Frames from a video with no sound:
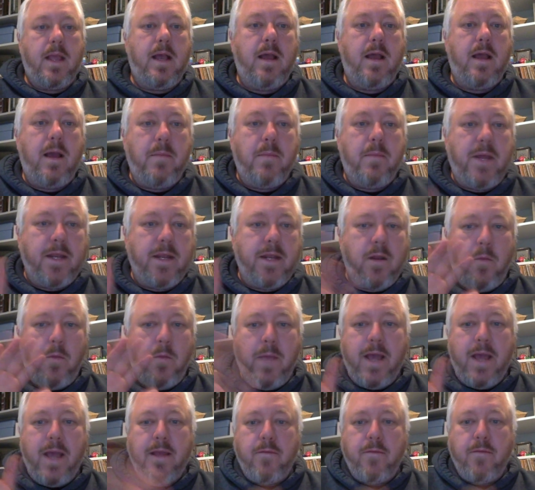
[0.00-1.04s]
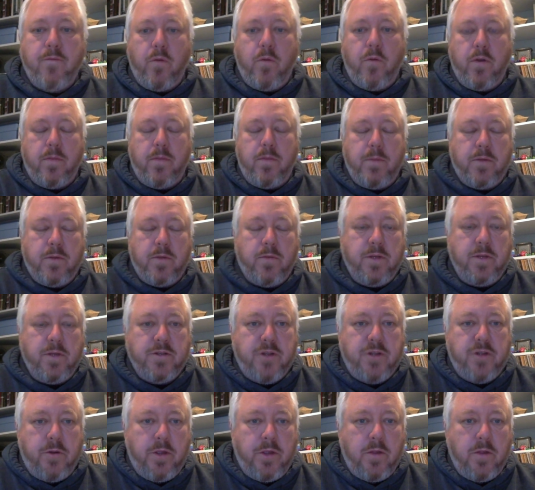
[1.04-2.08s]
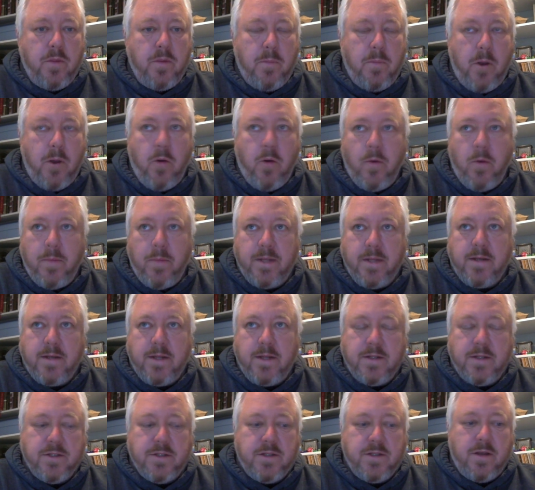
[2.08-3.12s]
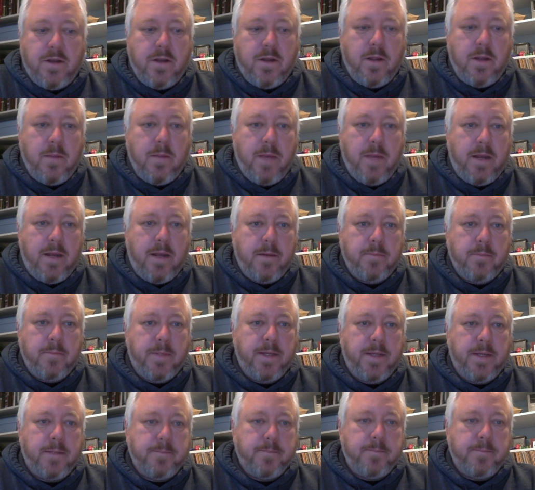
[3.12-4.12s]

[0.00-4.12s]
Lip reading: I might go back and forth between showing you the poem and just talking about it, but